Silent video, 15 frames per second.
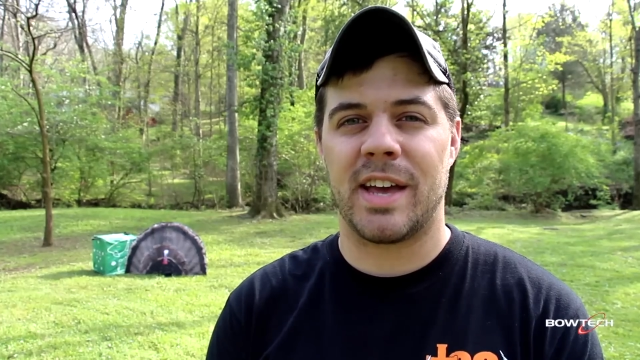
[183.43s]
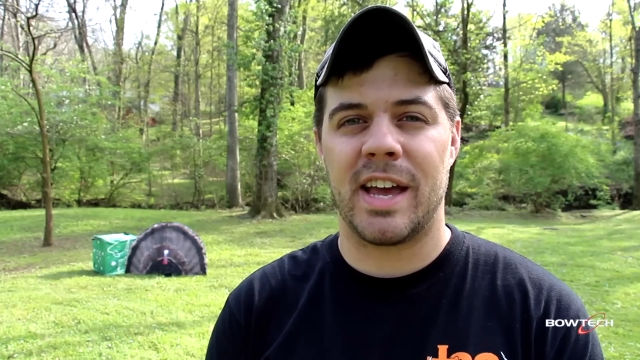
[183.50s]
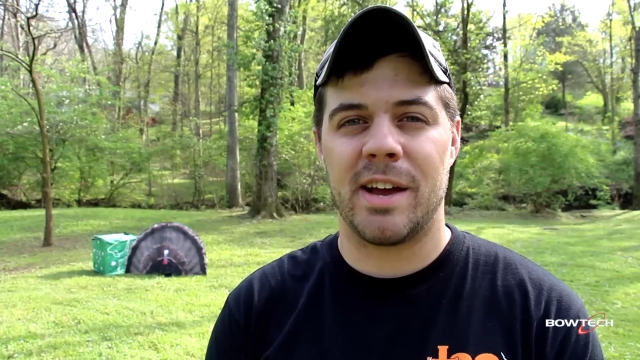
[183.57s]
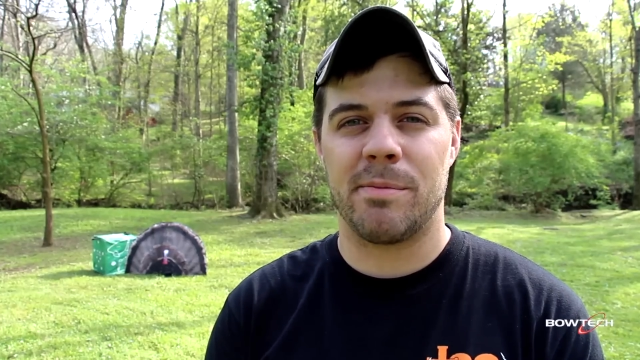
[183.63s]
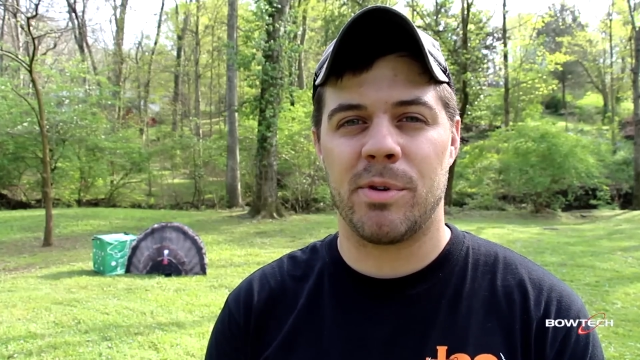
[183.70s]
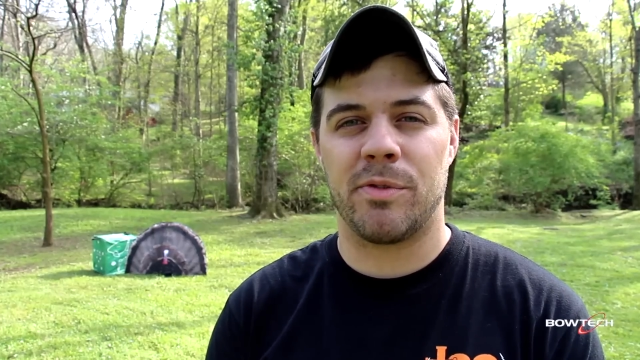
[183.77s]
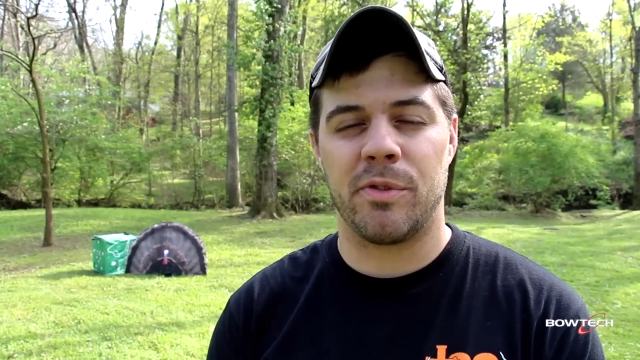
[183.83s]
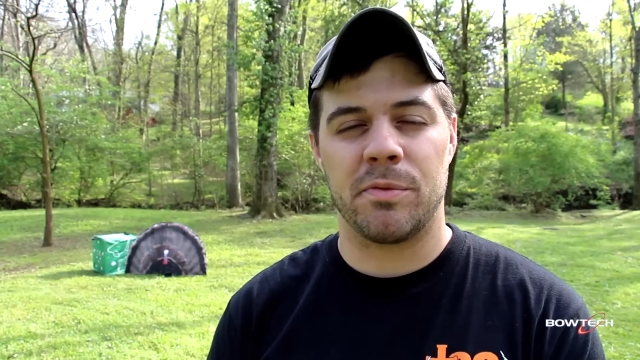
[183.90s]

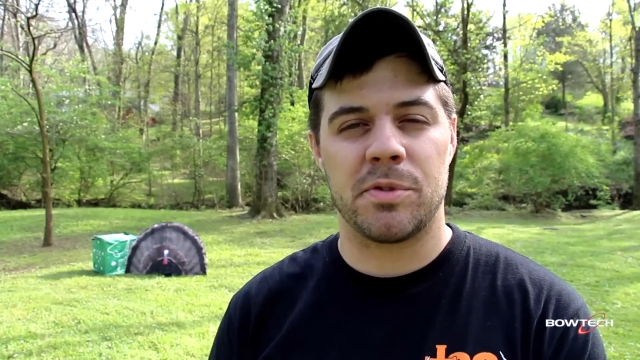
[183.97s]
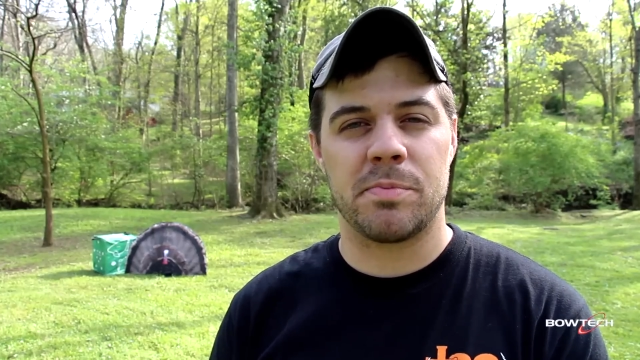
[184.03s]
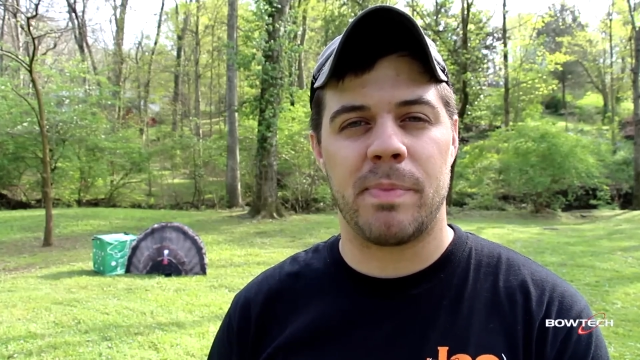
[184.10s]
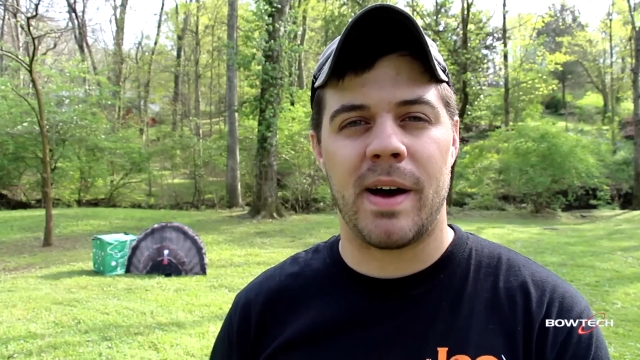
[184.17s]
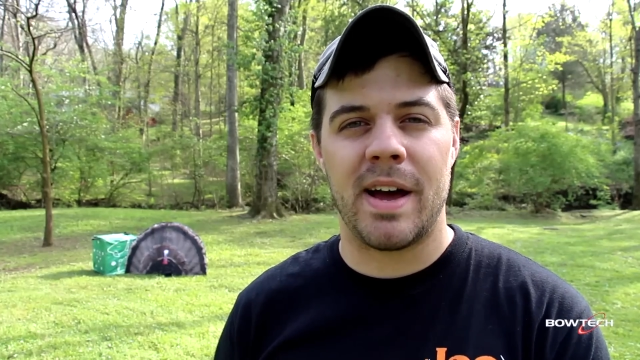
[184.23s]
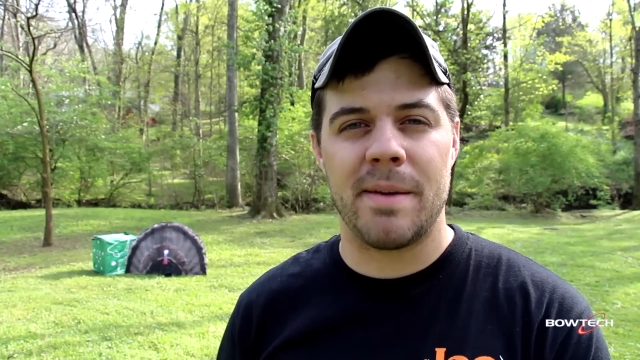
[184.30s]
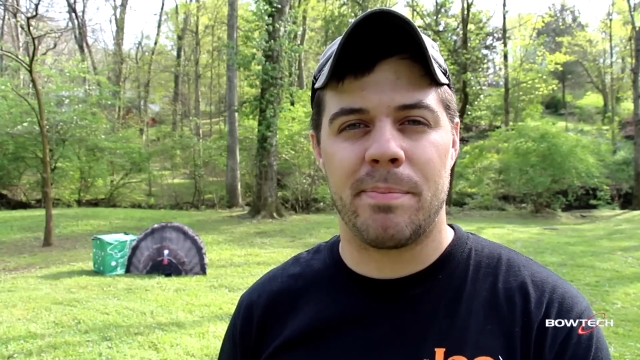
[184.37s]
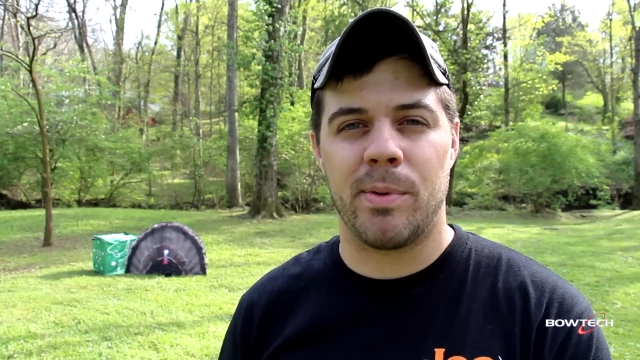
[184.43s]
camera from
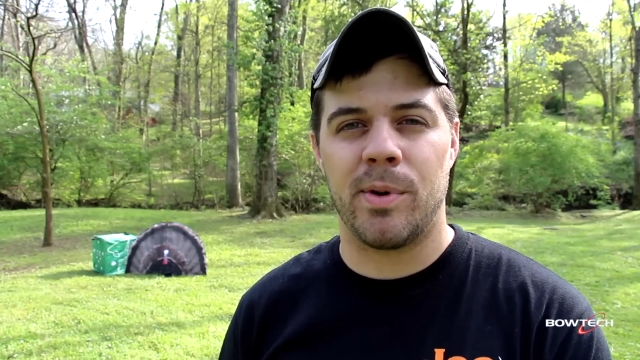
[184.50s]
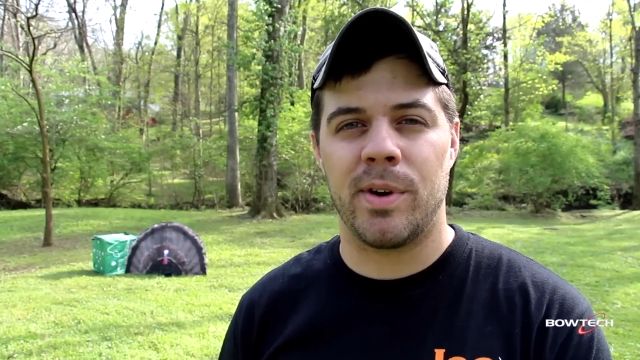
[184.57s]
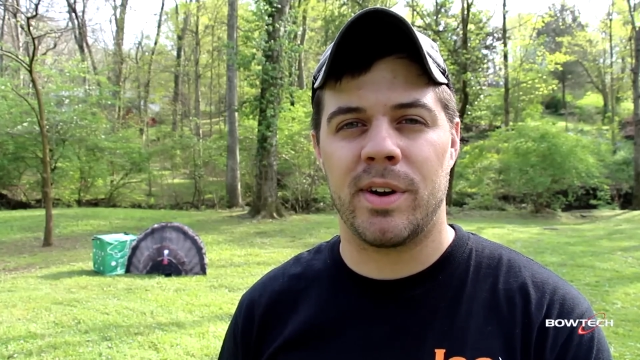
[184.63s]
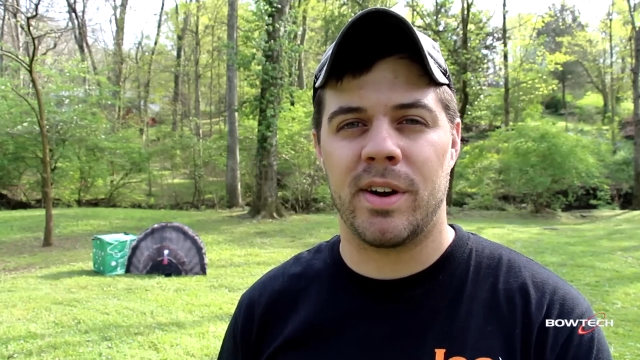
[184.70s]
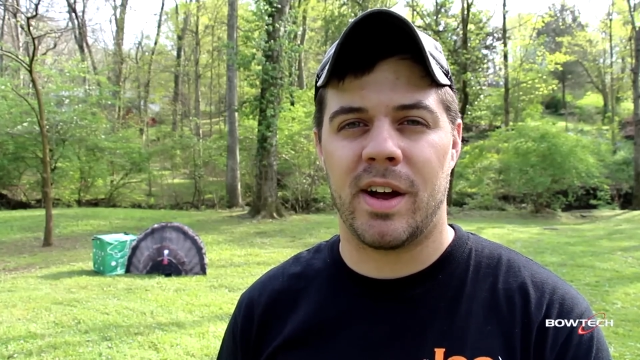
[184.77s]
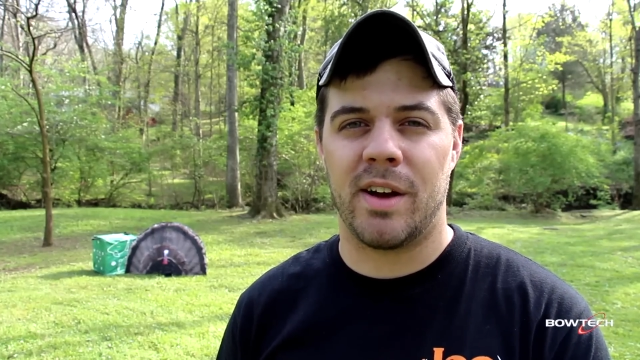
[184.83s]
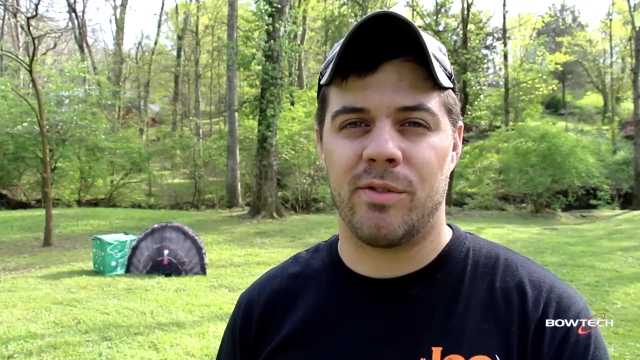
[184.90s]
Spy Point.